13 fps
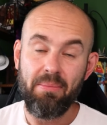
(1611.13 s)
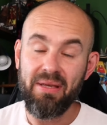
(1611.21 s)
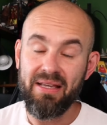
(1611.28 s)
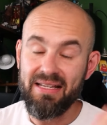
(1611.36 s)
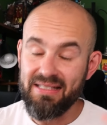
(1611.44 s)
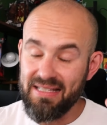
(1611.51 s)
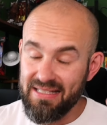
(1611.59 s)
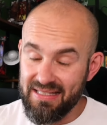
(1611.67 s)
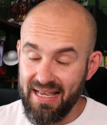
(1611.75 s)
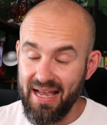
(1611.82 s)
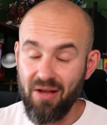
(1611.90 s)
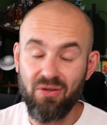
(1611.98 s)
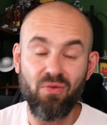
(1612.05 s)
because these
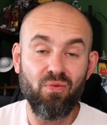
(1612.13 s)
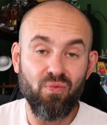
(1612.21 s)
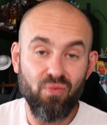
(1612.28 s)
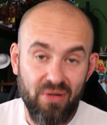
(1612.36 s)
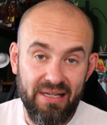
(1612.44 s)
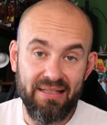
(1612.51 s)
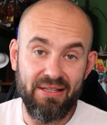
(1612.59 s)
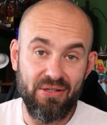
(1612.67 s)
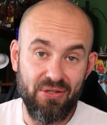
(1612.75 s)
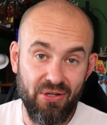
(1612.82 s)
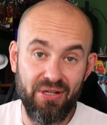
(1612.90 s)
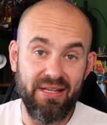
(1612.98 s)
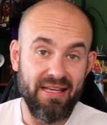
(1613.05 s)
sound really
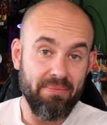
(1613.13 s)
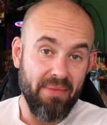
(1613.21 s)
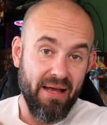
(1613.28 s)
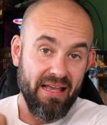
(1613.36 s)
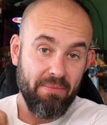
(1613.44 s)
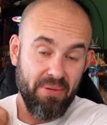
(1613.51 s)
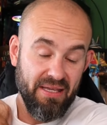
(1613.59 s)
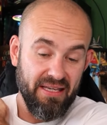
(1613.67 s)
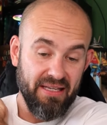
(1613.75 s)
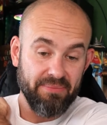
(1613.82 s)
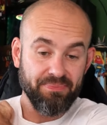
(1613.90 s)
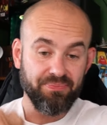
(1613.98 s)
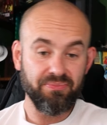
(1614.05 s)
good, in my
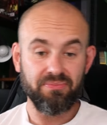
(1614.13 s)
opinion.